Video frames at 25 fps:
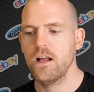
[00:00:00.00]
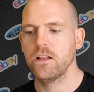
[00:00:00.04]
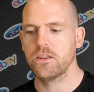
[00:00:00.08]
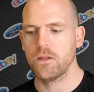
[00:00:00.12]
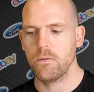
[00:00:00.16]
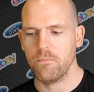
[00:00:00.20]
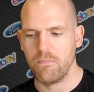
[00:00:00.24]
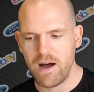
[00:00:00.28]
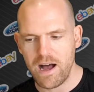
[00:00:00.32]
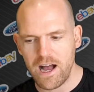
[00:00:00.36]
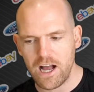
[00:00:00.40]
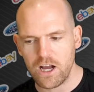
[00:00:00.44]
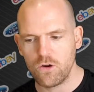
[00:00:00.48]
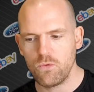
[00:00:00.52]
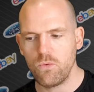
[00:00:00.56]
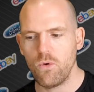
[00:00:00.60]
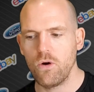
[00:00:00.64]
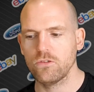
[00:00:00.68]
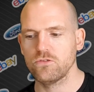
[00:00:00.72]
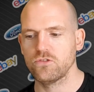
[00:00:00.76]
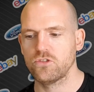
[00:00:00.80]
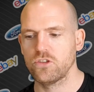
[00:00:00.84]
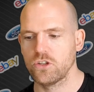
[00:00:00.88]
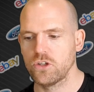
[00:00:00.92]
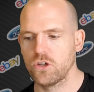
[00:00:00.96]
the Mark
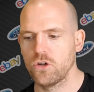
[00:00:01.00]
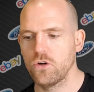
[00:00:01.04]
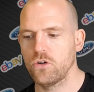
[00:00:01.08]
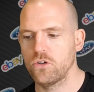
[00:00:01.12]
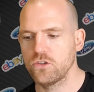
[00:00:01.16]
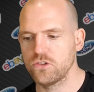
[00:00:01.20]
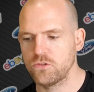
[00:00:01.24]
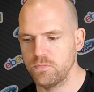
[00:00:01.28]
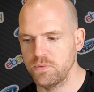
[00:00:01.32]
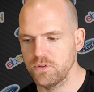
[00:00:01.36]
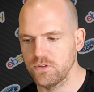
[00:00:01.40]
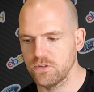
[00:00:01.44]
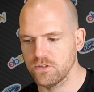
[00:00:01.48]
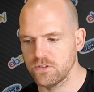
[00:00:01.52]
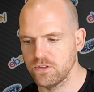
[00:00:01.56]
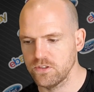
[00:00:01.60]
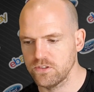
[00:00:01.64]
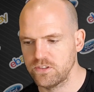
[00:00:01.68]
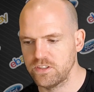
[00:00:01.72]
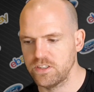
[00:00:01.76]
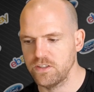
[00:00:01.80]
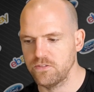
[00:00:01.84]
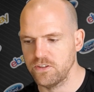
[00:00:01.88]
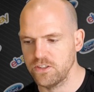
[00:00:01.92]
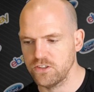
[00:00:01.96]
I to Coach
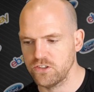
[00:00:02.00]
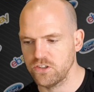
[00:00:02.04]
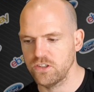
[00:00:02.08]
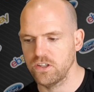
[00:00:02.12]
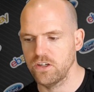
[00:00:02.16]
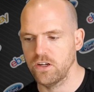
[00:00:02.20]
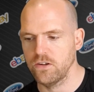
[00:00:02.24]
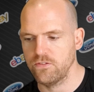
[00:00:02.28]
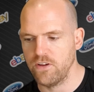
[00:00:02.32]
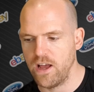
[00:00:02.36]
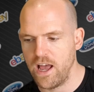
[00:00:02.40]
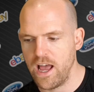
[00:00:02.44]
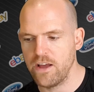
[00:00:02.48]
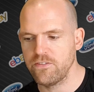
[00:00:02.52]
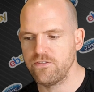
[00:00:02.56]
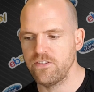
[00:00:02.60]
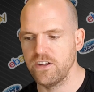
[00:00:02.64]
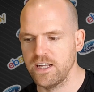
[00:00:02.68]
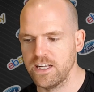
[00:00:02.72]
Builders division of F.